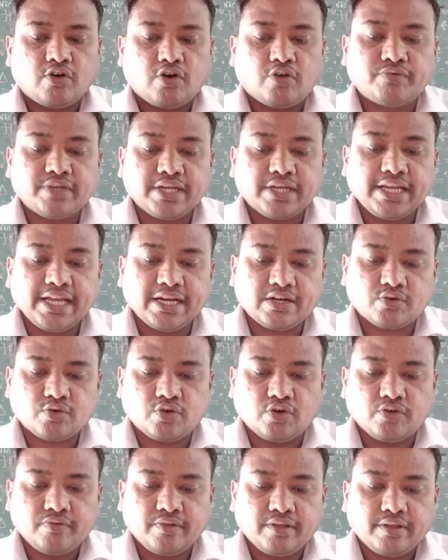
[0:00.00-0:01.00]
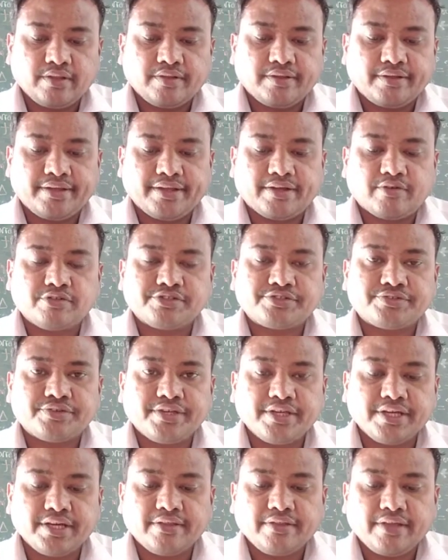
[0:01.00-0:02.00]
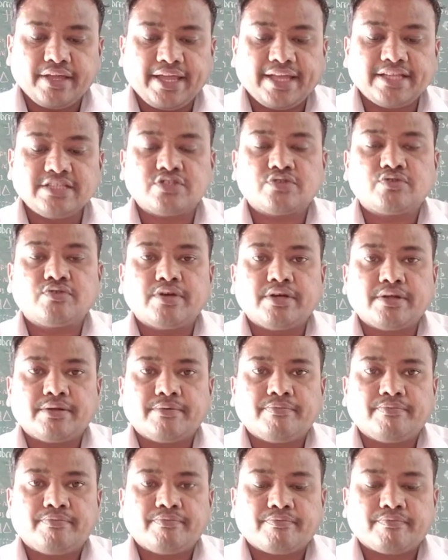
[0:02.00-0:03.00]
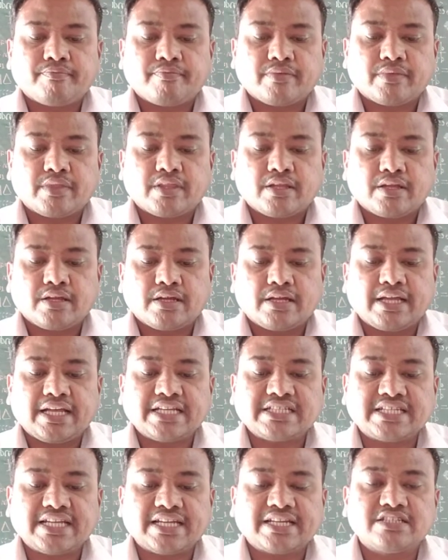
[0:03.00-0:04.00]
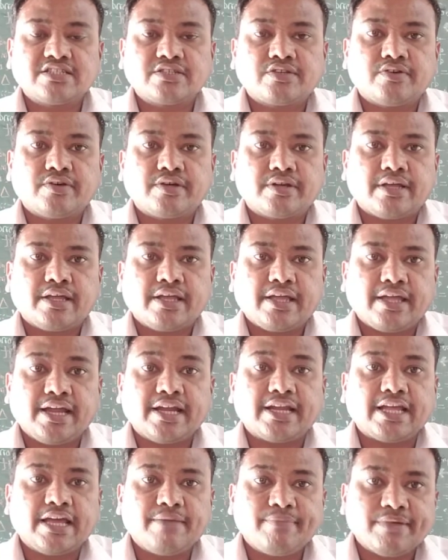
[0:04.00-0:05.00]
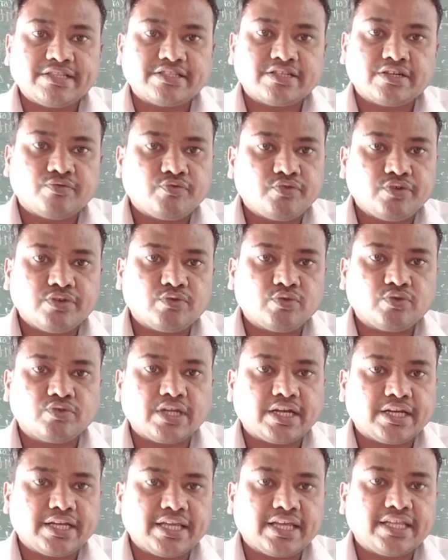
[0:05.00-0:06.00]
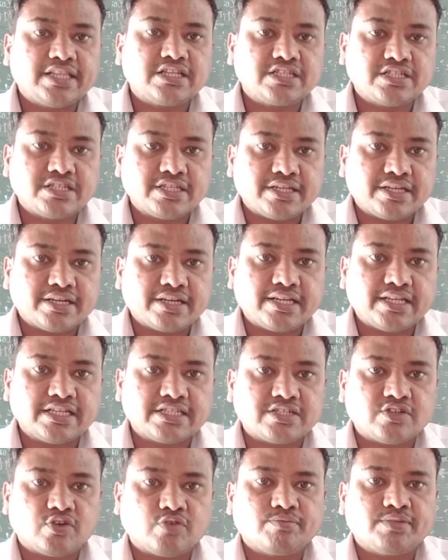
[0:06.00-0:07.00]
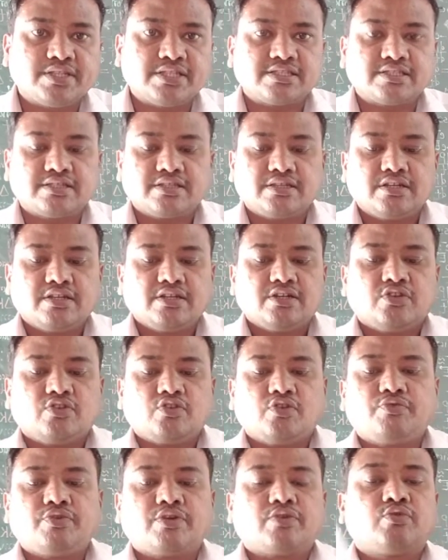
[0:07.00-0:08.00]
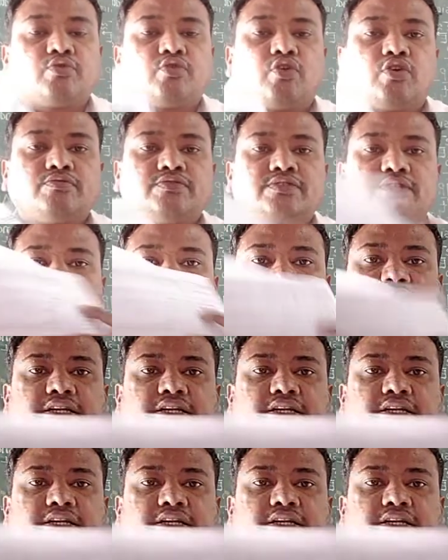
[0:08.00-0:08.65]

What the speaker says: of the electron equals to n square as dragon square at ml square. We know that energy relation of this. If you are going to observe